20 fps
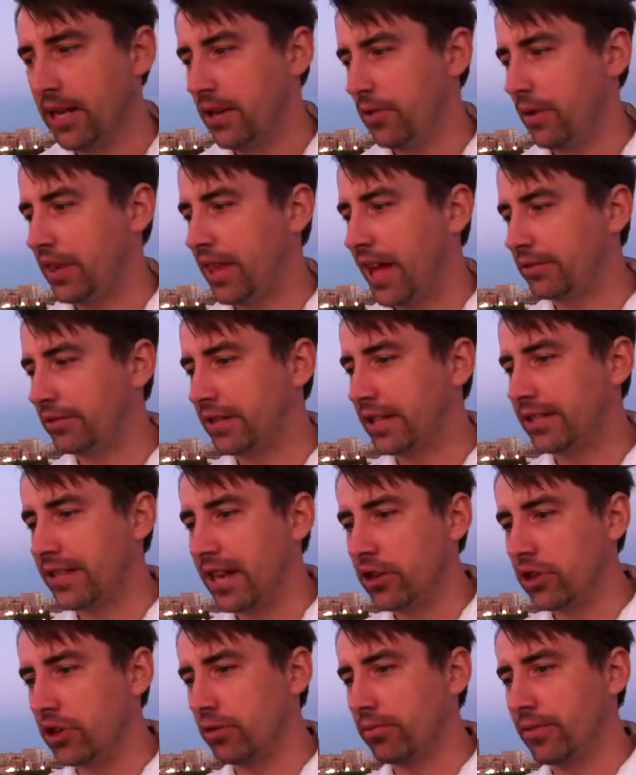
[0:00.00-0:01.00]
Without the
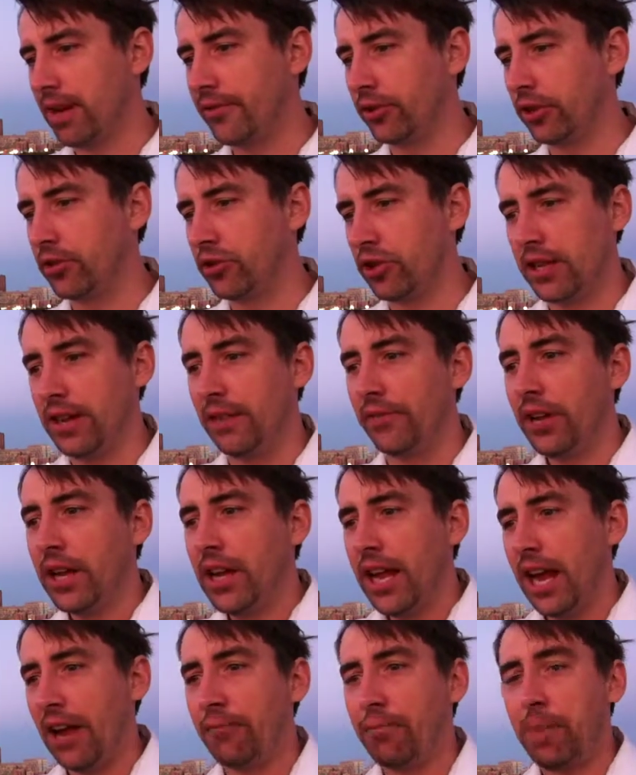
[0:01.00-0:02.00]
digital revolution,
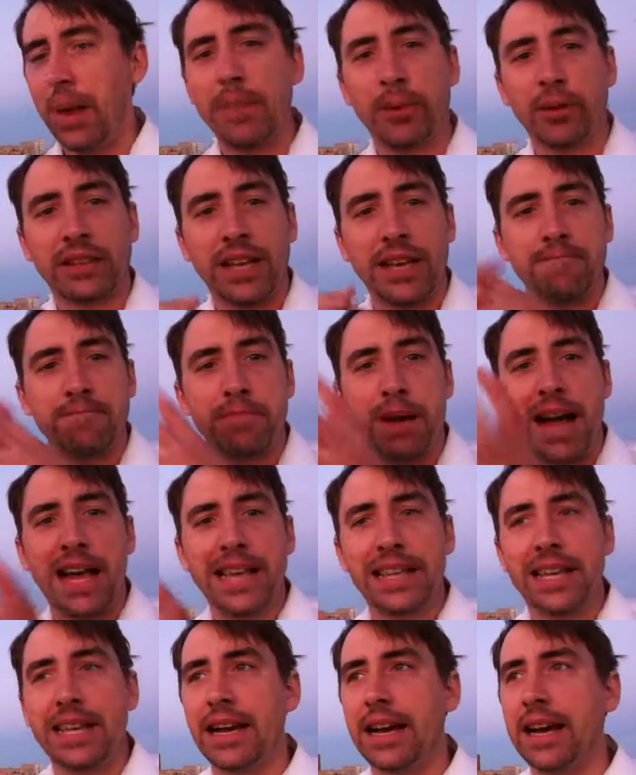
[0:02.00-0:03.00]
if people didn't buy
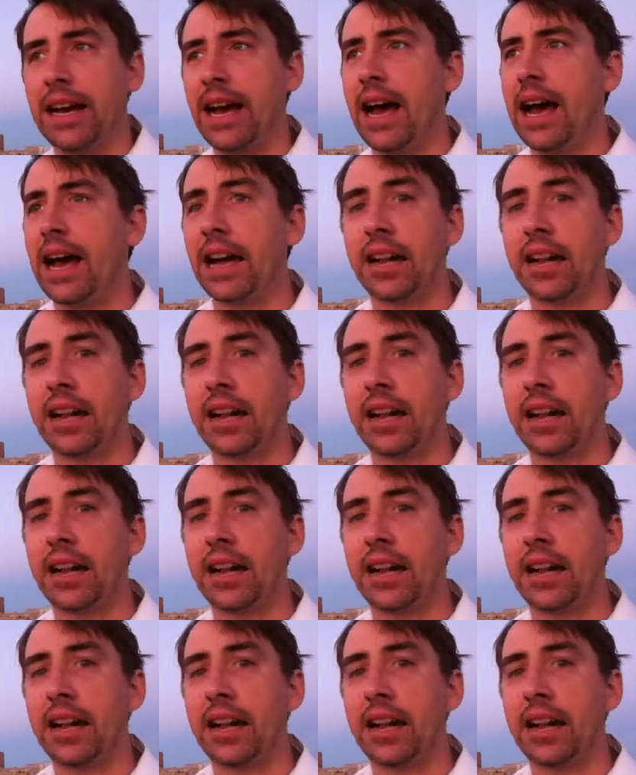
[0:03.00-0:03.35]
the